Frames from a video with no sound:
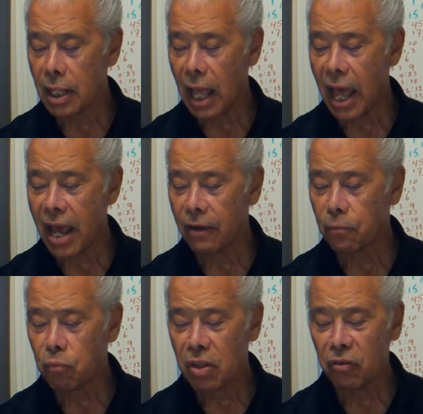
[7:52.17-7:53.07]
and
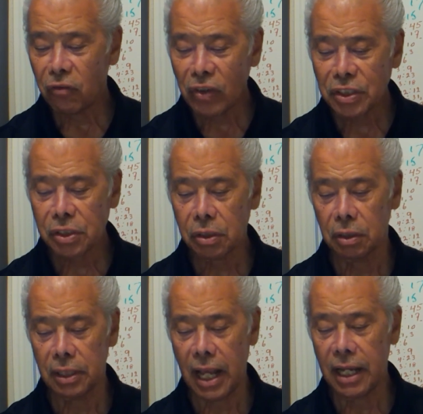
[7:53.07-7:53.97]
physical
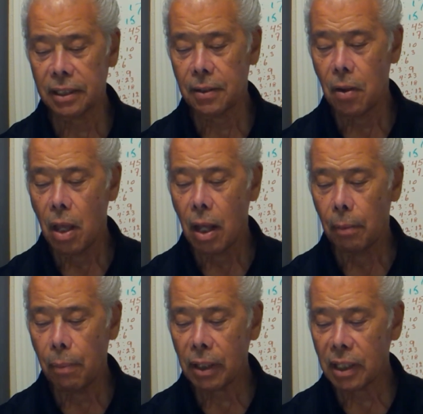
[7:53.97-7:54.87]
dead,
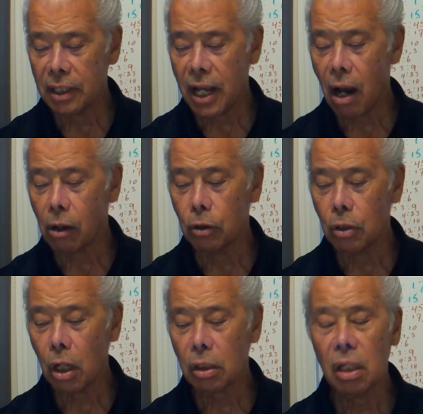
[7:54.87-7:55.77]
but they are
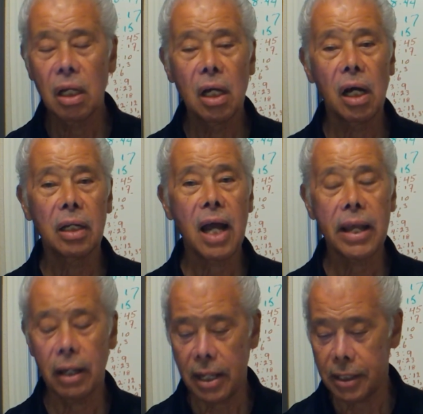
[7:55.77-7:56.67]
not
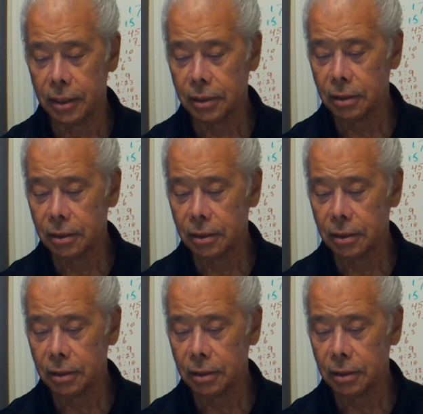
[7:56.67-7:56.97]
annihilated.